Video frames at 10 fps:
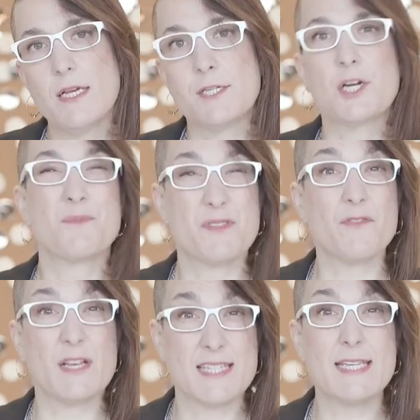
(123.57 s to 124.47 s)
in terms
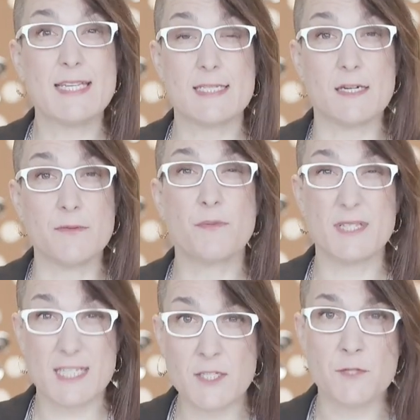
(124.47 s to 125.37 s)
of a system, from
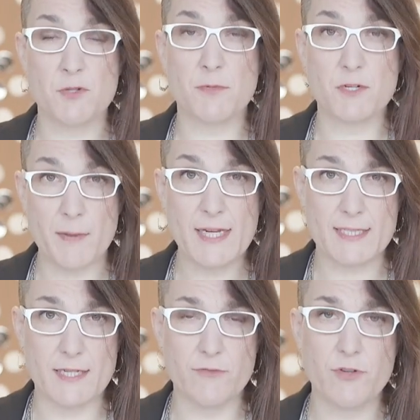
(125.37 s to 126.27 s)
a systems
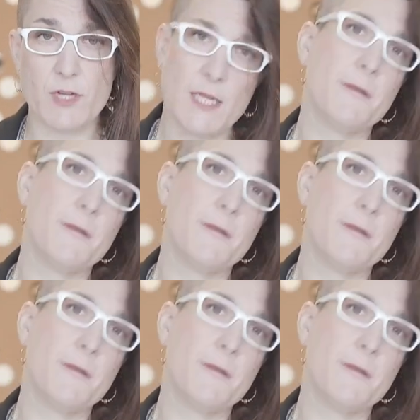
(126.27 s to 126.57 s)
perspective,